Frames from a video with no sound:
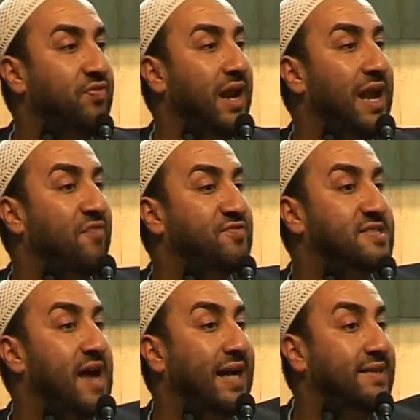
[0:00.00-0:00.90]
the left
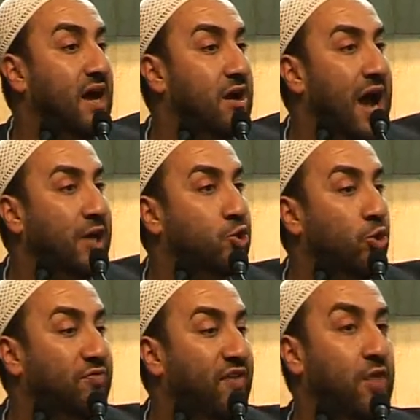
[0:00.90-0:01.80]
side, the right
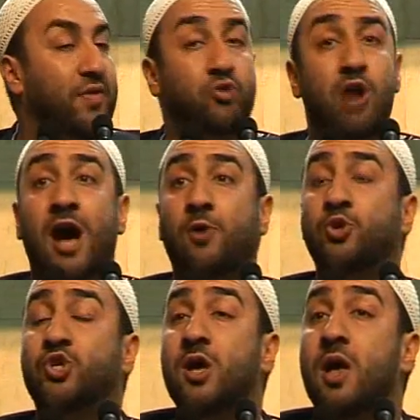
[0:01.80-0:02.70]
all fell on the
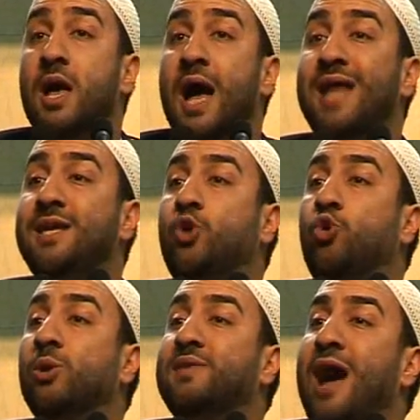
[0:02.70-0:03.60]
ground. And he
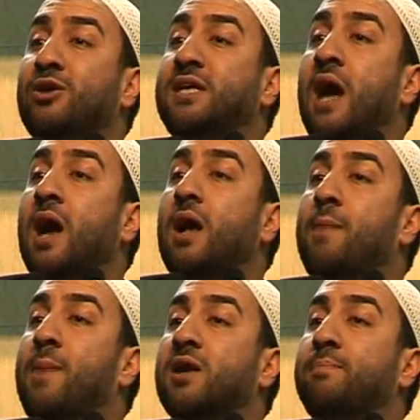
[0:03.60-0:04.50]
called out, Ya
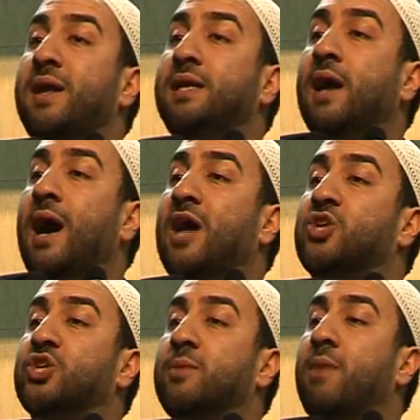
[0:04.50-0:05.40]
Qamar Bani
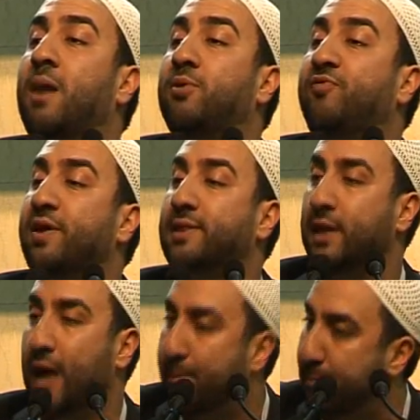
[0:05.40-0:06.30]
Hashim Abu Fadl
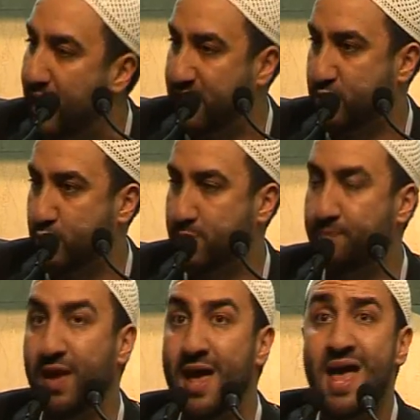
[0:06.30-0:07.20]
al-Abbas.
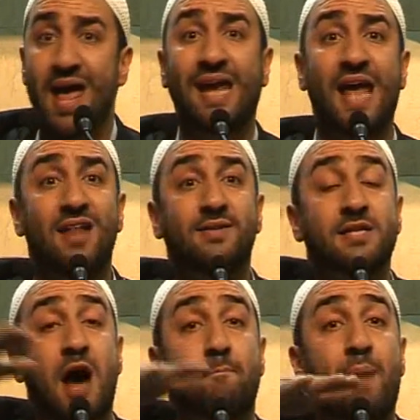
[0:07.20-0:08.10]
He
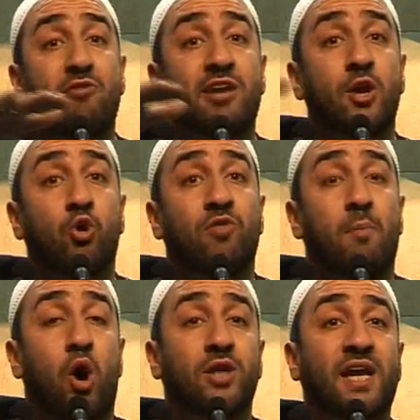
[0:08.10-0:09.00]
ended up burying all the
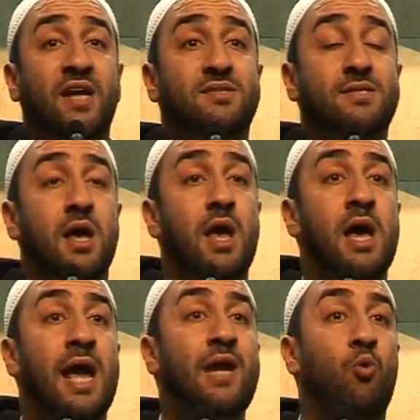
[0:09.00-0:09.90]
bodies.
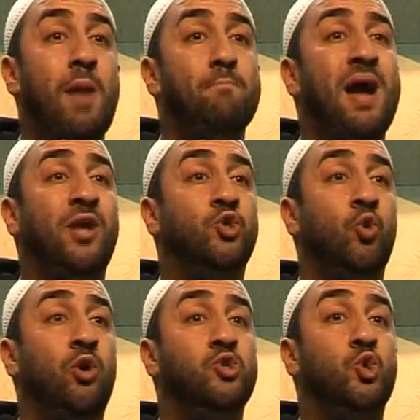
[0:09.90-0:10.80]
He went back
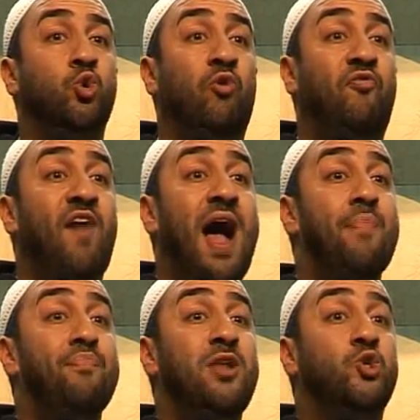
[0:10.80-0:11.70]
towards Kufa
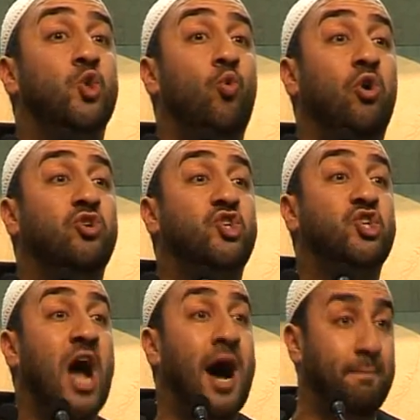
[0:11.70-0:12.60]
and then towards
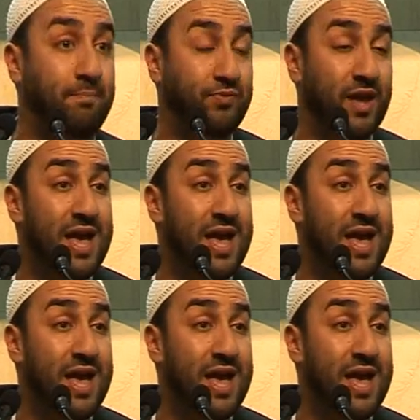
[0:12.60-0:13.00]
Sham.